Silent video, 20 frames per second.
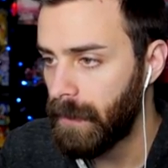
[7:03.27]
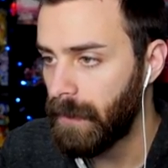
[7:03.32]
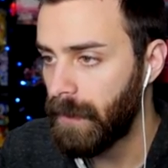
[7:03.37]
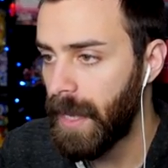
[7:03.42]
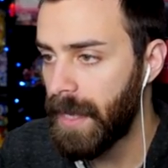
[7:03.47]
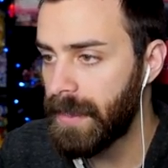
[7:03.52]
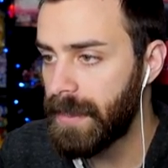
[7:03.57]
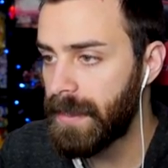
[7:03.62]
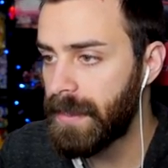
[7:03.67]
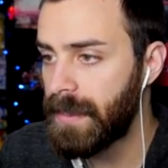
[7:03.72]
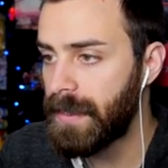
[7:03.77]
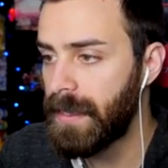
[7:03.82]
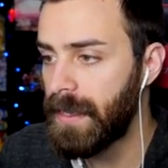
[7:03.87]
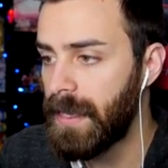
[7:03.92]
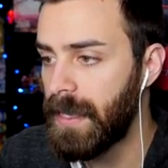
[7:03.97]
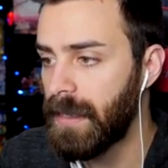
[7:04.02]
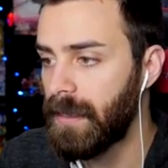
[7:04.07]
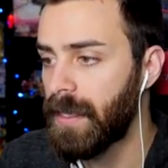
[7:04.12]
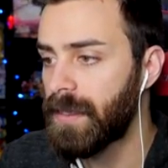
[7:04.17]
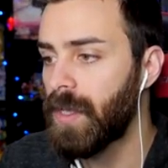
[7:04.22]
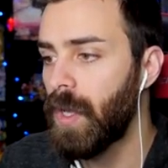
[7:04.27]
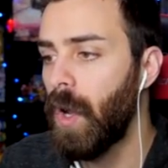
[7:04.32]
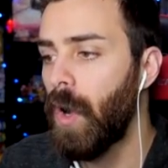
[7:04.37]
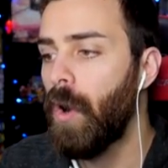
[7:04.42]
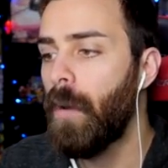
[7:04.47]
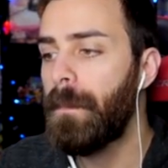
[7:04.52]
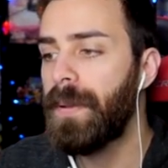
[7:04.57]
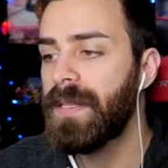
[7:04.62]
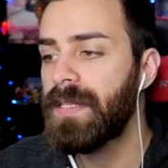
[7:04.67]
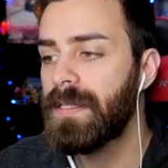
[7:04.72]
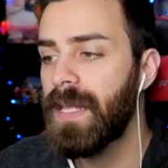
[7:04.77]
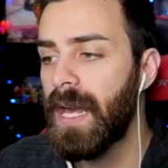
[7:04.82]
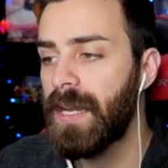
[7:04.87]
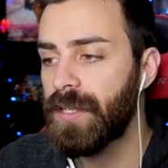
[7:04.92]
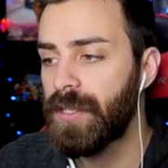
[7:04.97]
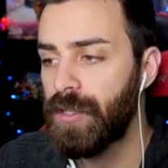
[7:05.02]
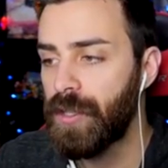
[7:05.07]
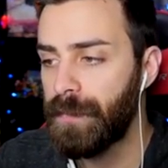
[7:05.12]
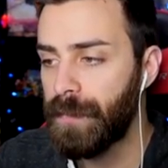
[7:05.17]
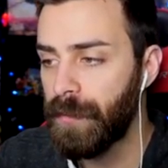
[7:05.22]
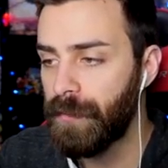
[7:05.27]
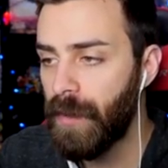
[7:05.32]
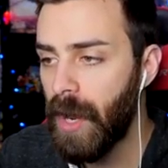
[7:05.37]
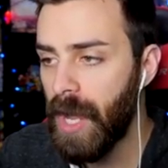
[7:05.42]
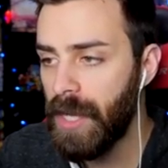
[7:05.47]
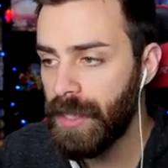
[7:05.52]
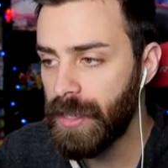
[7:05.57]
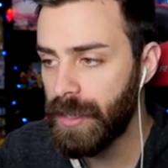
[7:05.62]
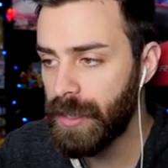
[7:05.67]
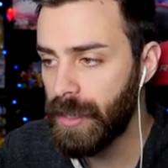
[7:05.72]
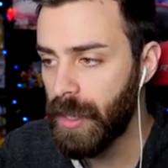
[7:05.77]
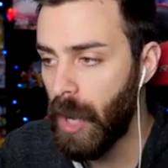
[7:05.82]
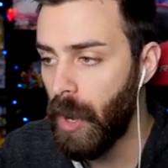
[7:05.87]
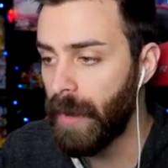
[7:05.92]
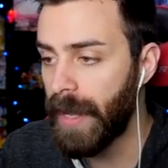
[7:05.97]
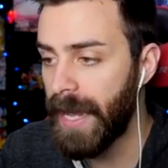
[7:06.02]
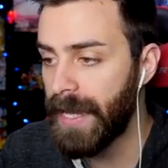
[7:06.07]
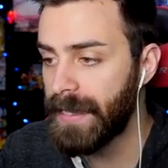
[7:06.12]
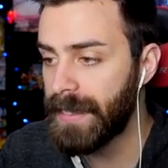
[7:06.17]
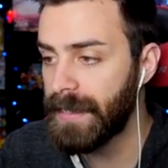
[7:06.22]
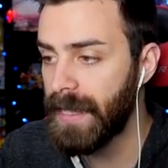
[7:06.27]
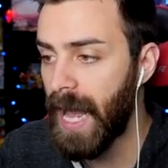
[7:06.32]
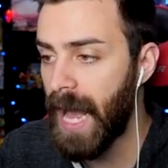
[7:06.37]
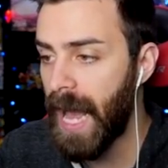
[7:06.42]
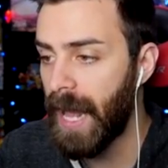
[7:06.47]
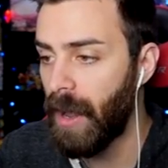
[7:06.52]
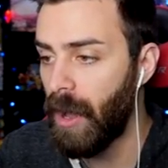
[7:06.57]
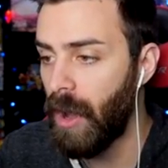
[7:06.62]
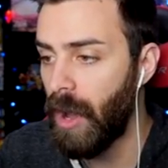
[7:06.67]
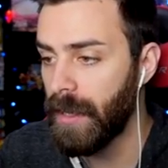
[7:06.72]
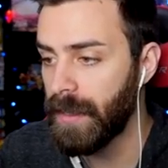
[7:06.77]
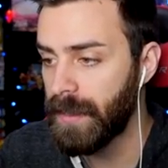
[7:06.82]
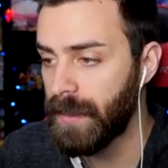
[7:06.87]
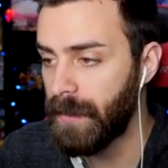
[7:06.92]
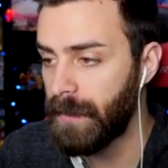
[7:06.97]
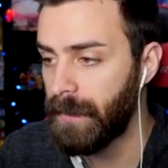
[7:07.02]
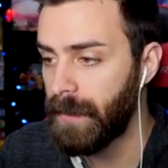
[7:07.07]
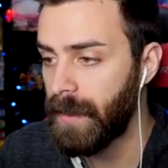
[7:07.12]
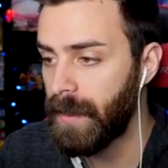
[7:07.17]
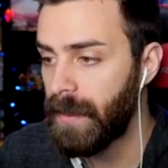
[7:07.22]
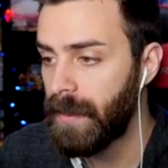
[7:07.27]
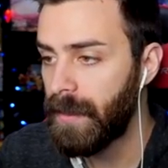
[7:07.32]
Let's see. Let's hope it's not a super rush. Okay, it's not. Awesome.